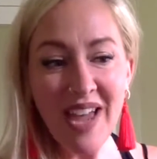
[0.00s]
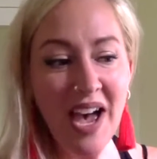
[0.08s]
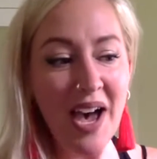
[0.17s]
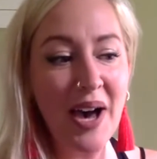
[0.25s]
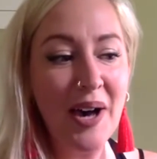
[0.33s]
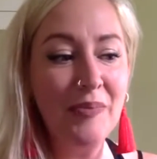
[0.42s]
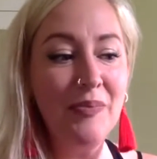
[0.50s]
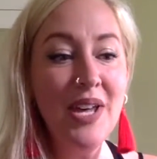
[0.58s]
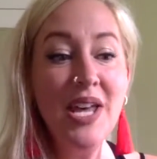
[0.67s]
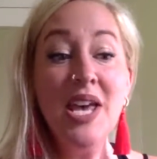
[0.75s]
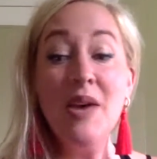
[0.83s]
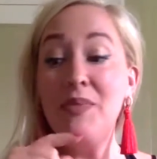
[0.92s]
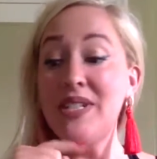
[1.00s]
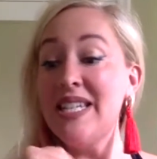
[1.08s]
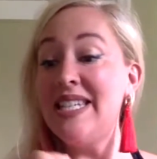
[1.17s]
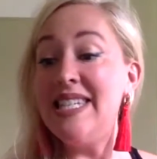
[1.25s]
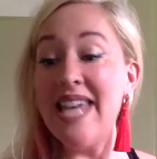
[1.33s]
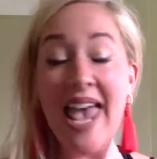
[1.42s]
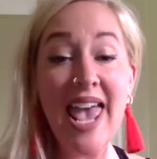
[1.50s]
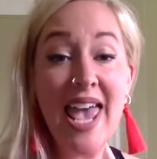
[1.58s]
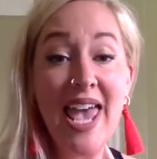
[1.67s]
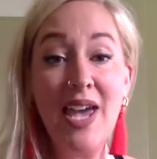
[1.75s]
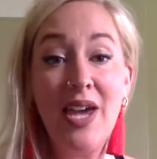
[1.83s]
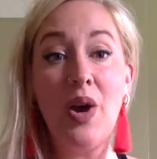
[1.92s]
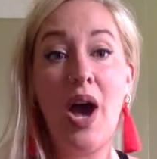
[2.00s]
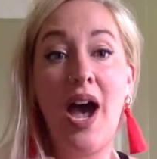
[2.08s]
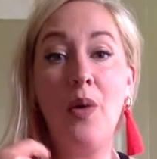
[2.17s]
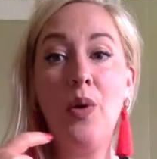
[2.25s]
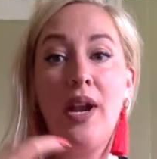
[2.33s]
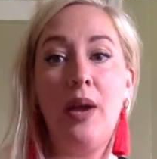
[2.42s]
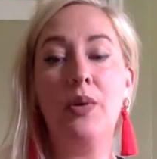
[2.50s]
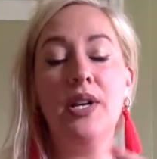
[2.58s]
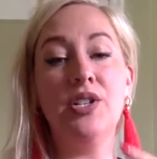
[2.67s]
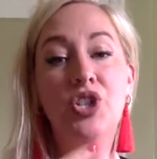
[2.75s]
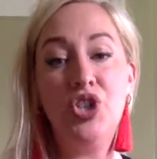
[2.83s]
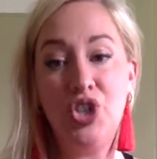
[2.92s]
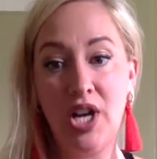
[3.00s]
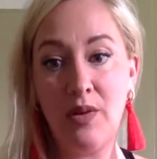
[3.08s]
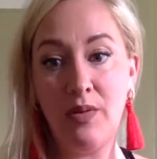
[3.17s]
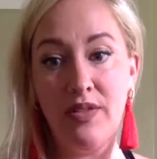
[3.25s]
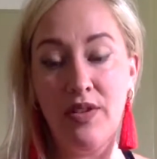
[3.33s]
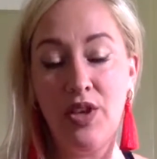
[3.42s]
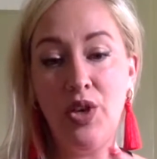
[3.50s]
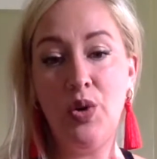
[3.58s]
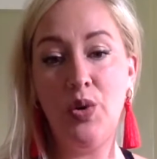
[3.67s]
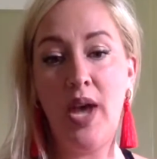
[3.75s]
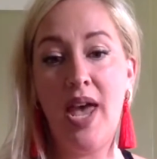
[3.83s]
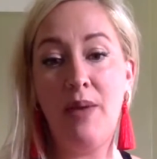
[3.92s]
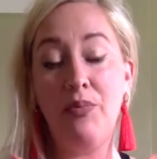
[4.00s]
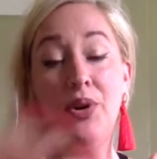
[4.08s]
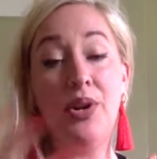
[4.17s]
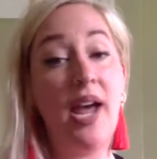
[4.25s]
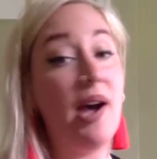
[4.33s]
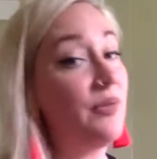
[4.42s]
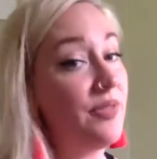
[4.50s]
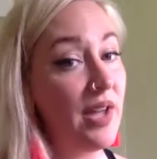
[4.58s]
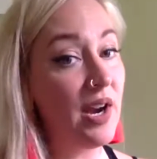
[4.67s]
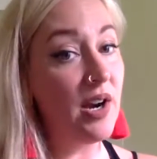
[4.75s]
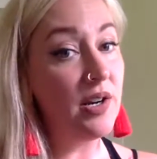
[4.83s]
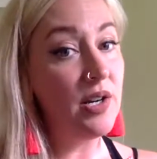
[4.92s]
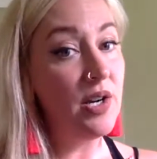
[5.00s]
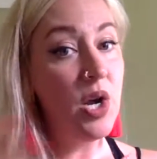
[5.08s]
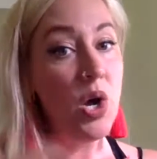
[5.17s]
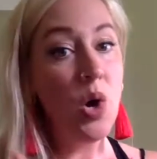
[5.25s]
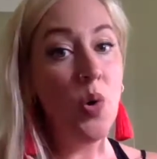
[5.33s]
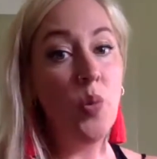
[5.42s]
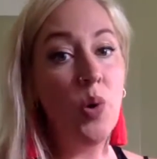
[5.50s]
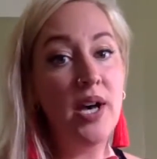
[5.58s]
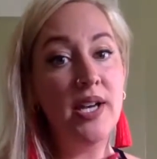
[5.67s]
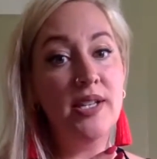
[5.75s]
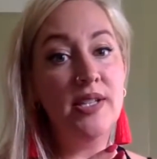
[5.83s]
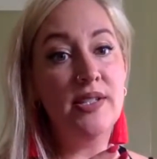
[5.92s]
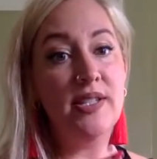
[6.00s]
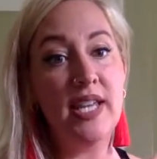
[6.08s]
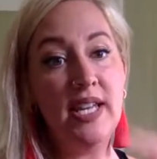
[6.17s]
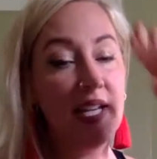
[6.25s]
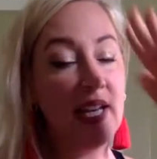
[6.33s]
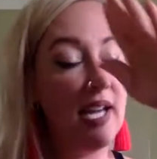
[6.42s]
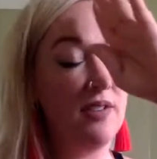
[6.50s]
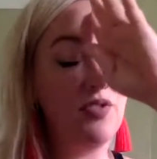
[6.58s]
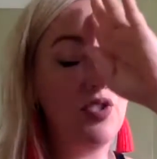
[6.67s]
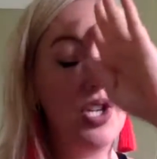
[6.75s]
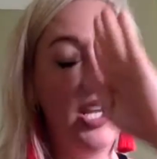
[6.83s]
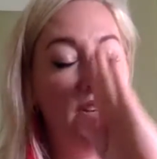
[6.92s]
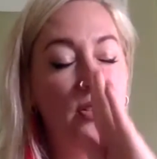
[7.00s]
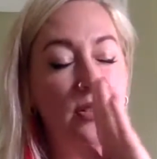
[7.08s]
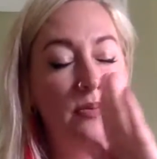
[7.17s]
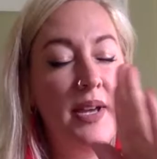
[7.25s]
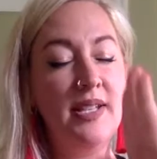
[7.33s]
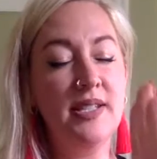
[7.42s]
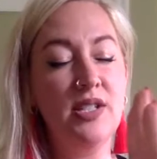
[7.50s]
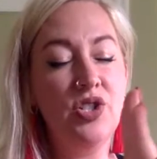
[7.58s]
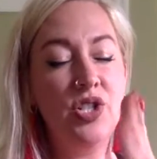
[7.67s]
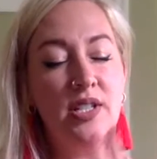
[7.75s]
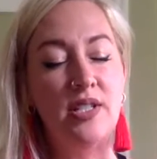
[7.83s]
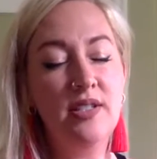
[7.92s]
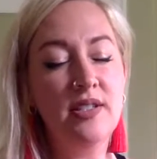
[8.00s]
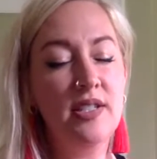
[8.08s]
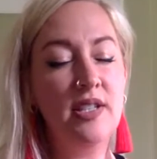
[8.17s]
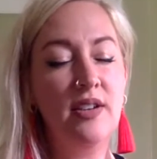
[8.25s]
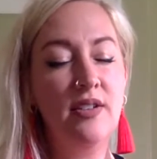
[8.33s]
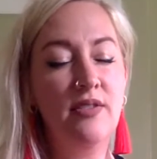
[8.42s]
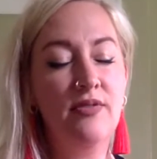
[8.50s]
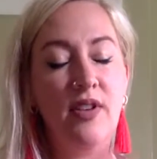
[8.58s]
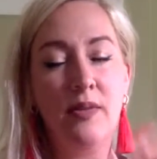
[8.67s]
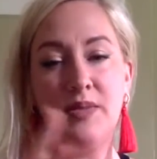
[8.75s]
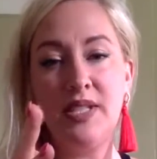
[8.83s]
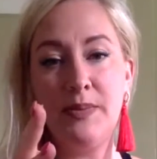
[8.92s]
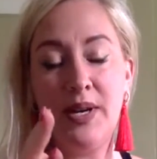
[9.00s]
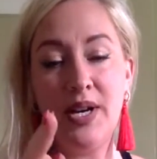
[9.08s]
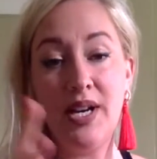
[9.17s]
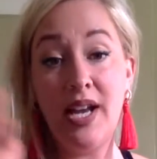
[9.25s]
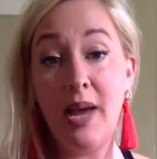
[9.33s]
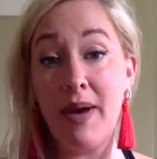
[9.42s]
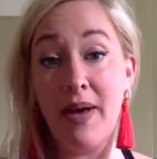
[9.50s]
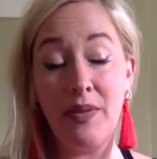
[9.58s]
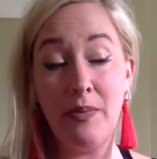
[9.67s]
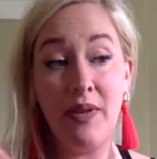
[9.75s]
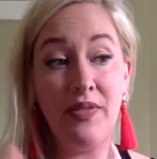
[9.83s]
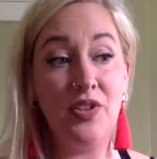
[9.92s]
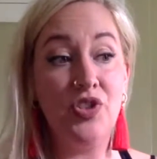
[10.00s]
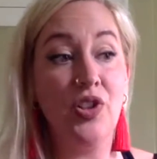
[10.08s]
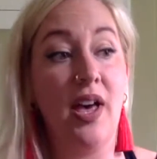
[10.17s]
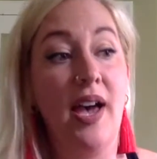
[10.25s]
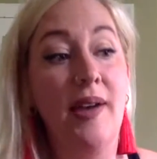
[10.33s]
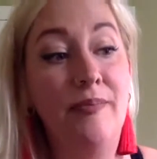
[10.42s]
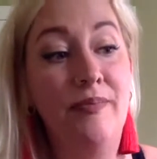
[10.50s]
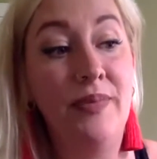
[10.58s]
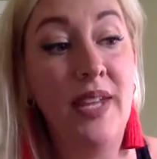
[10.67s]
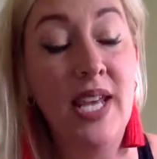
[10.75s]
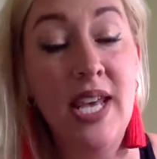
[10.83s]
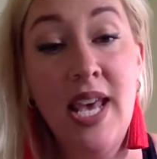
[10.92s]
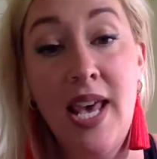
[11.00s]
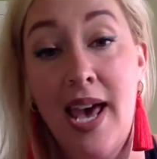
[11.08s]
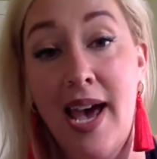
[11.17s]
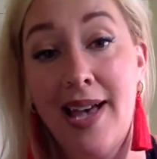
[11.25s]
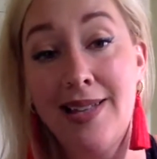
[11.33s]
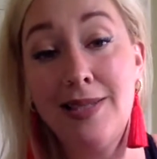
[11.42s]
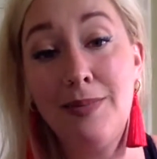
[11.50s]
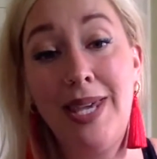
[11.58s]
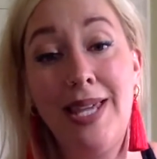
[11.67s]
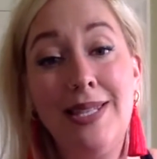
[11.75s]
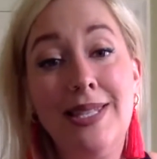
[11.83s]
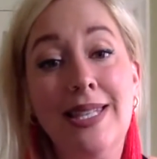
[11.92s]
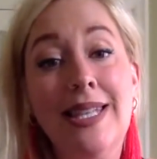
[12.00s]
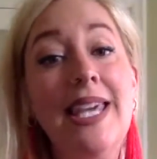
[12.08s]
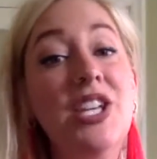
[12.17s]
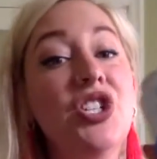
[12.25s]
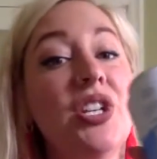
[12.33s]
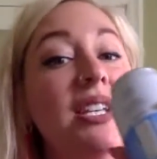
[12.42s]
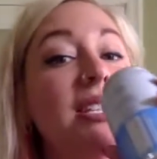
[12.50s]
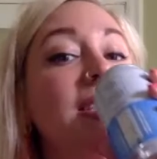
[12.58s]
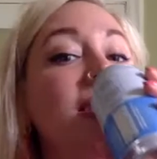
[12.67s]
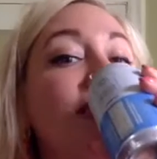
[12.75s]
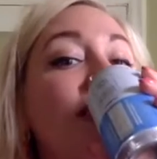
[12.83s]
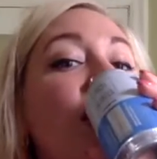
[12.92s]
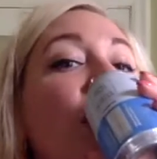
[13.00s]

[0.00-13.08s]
But today, what I wanted to share with you and put out there was any kind of channeled messages from spirit about the month of July. I had some cancellations.